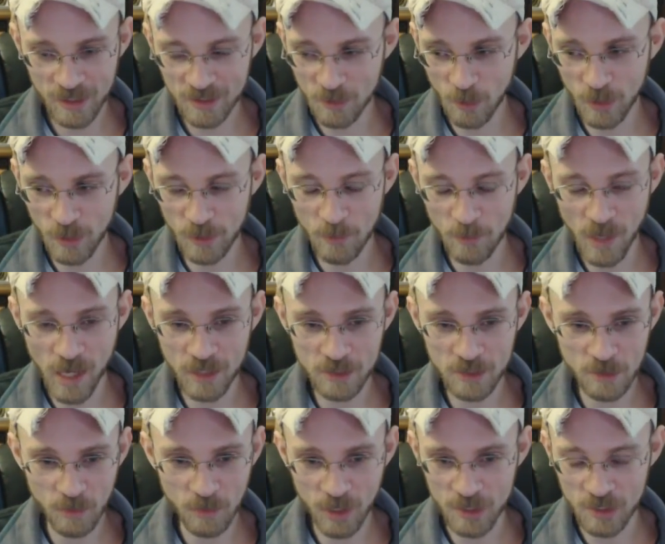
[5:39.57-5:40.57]
only
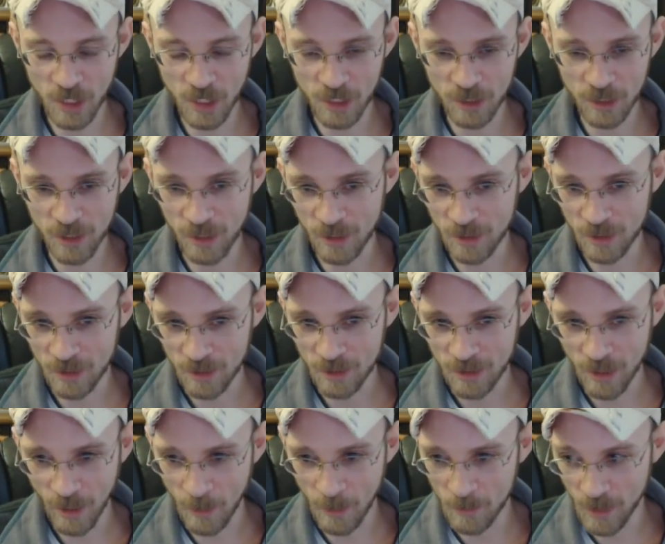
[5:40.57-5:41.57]
matched by Jet Li
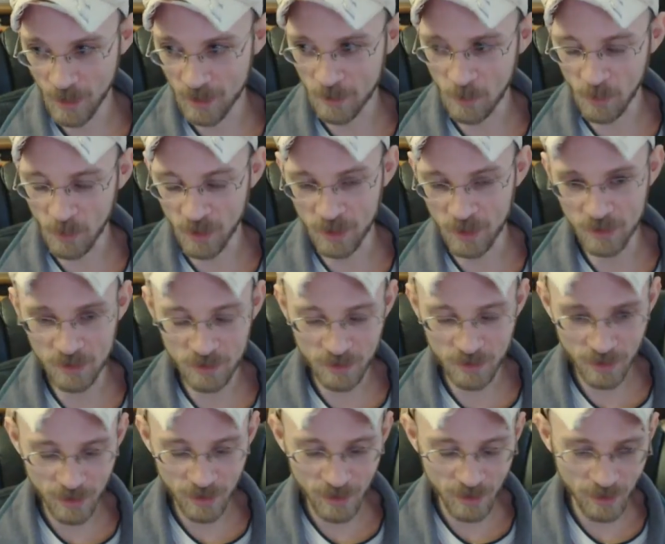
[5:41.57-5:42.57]
and the
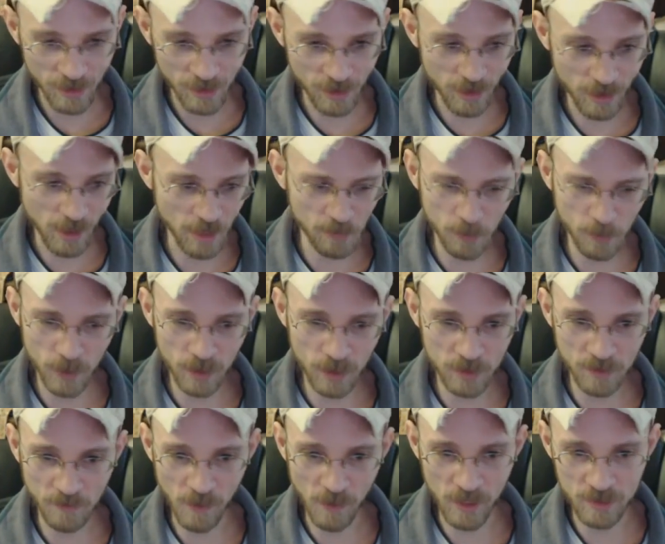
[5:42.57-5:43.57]
Prince. Everyone
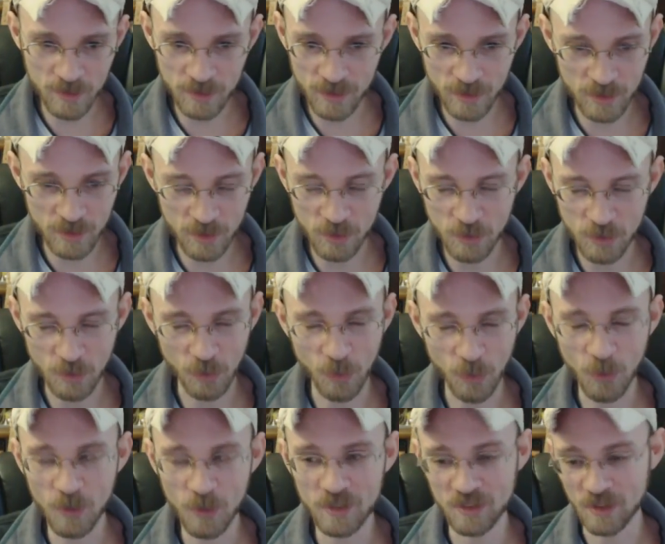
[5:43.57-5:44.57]
else he faces, he
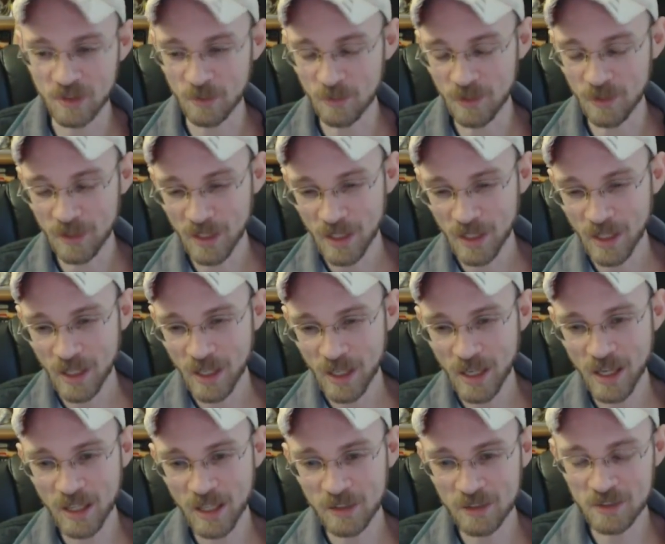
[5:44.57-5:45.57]
destroys them.
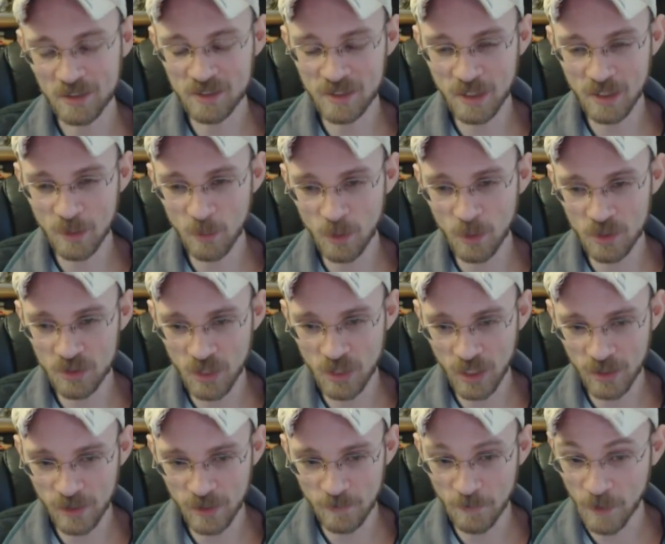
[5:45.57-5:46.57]
And the scene where
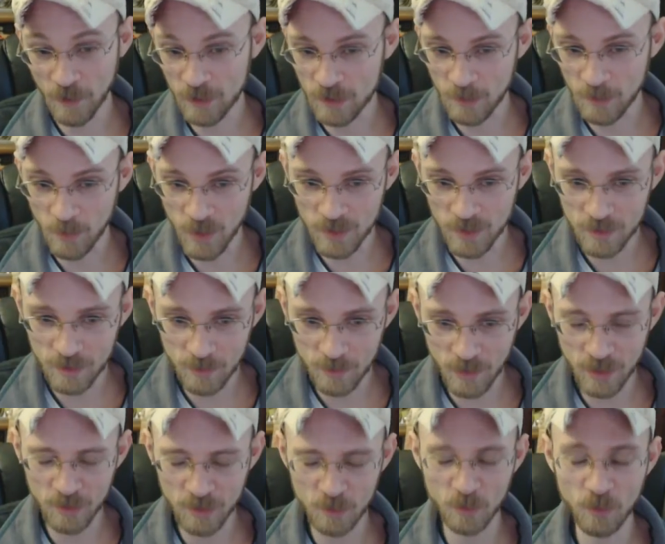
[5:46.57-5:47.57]
Jet Li finally beats
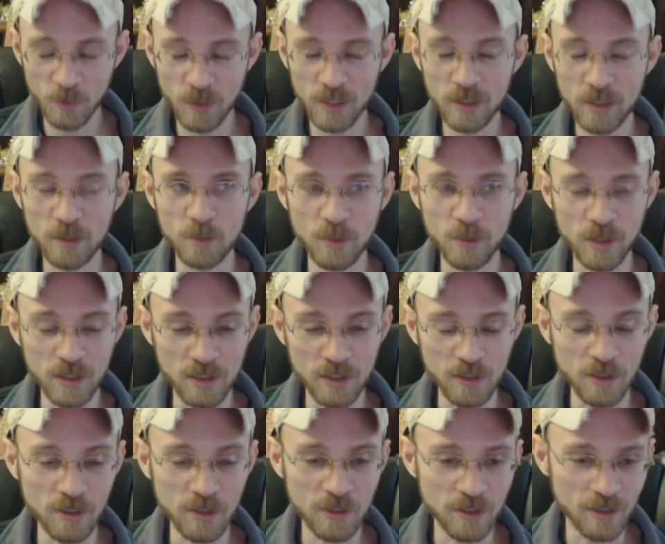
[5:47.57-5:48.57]
him is really, really
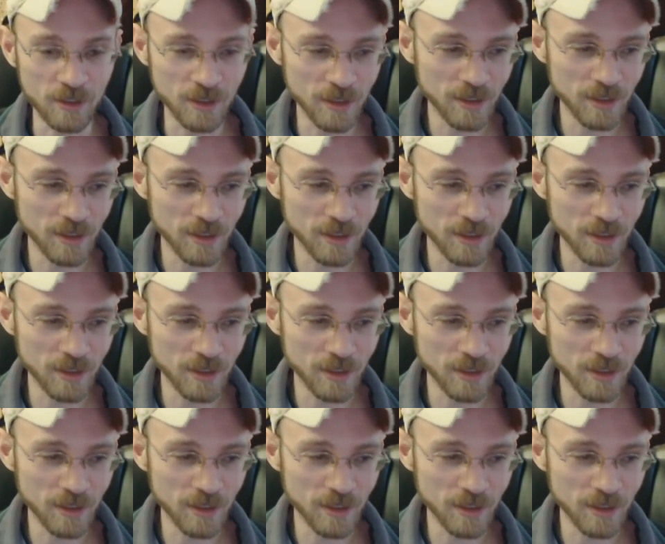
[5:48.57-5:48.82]
good.